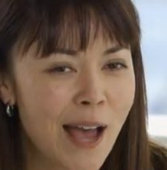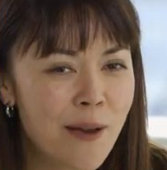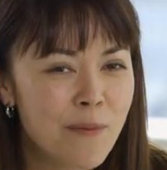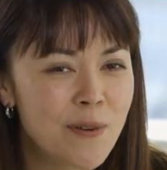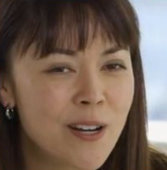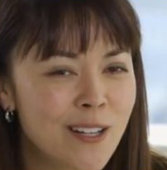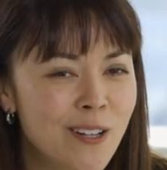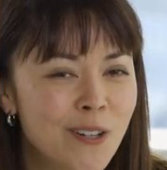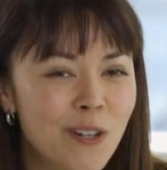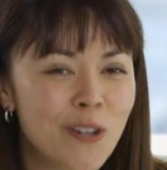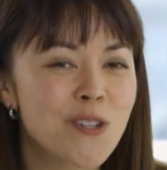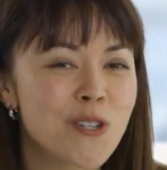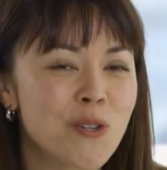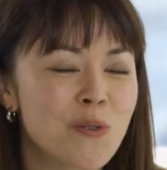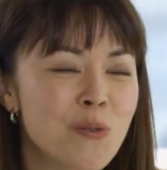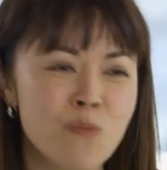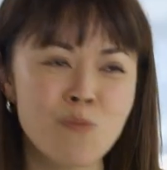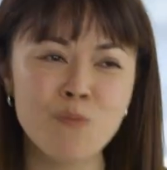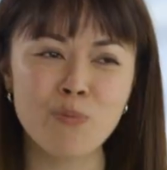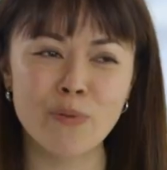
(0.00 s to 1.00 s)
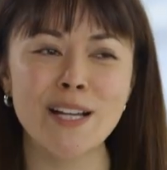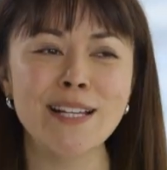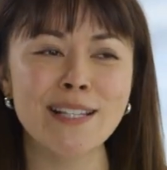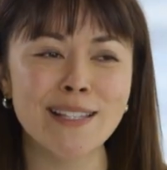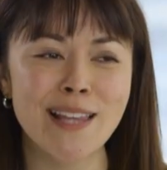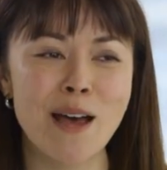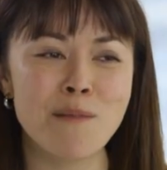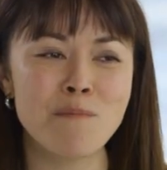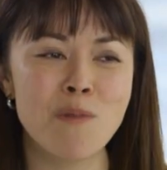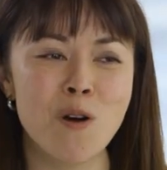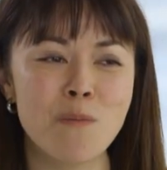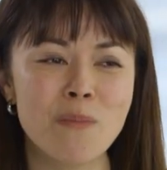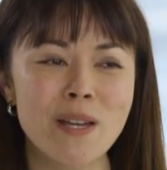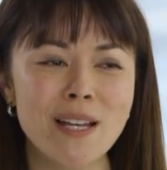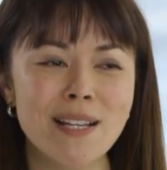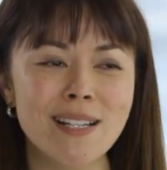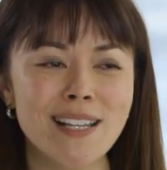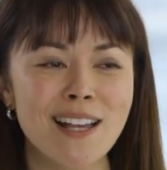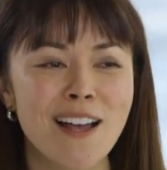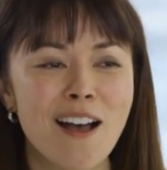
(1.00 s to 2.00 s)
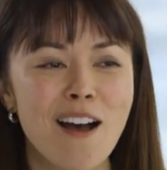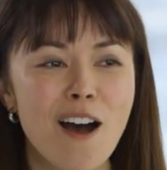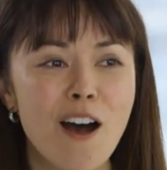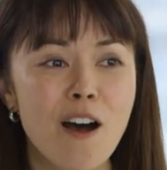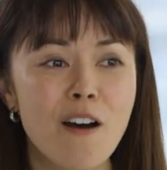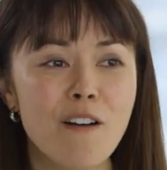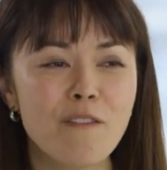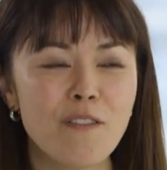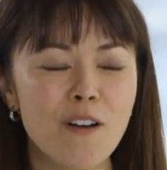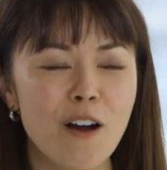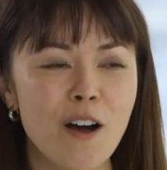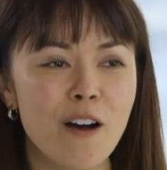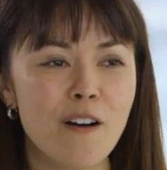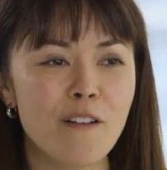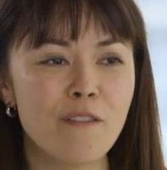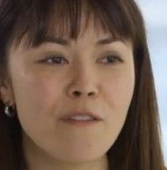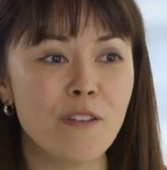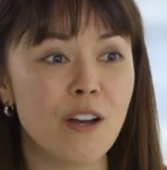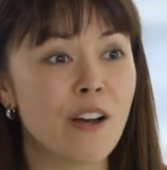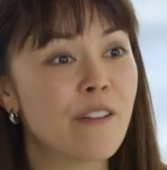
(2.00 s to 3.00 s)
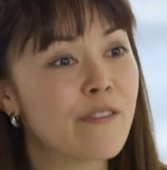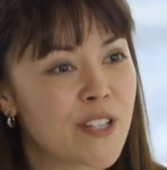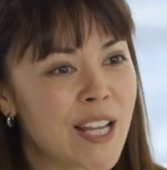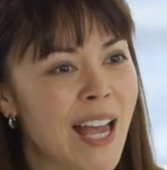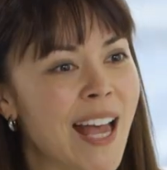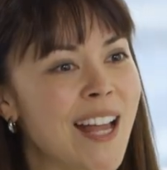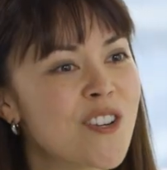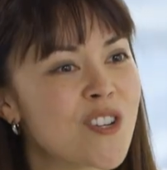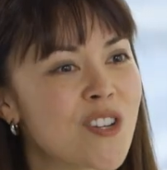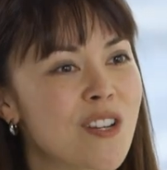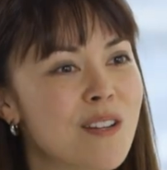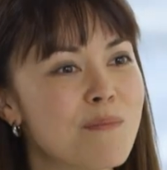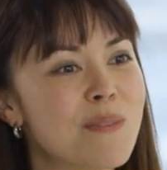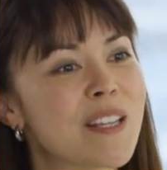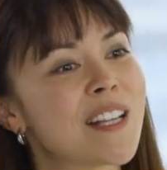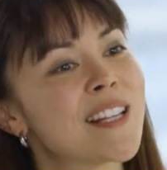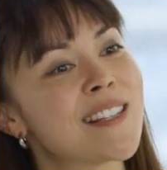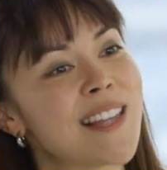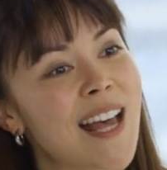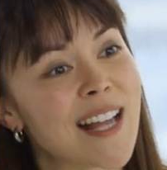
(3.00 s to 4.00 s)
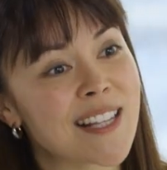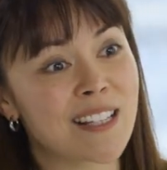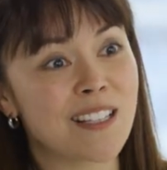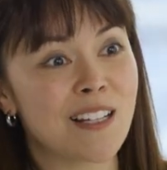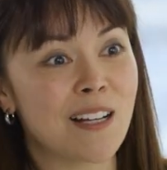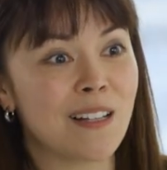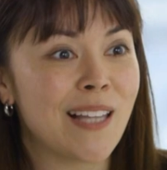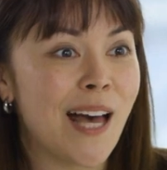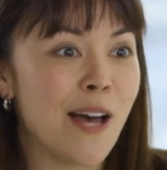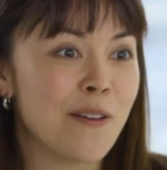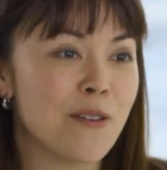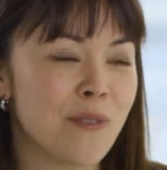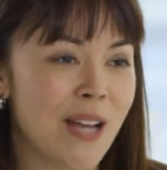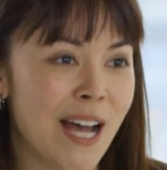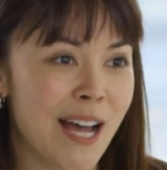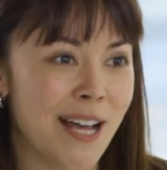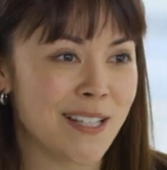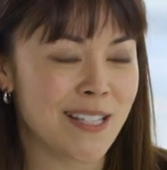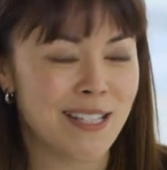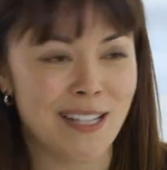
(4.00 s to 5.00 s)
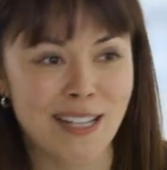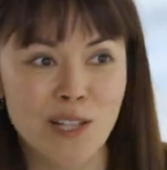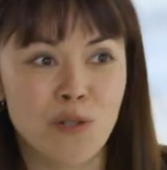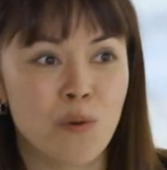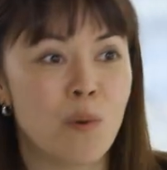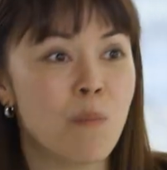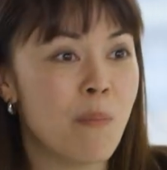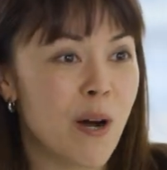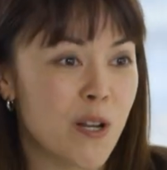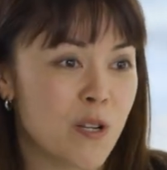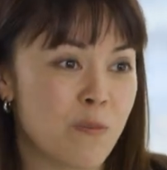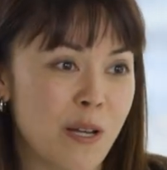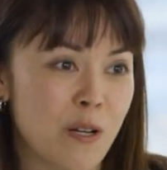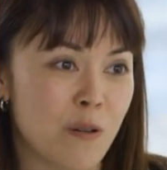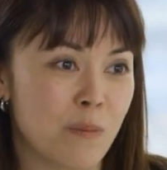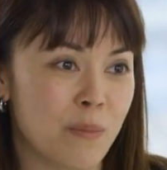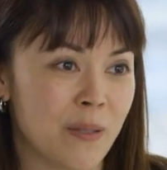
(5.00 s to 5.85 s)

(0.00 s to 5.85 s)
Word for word: I would encourage you to embrace that moment of tension, because that's going to allow you guys to get to a much better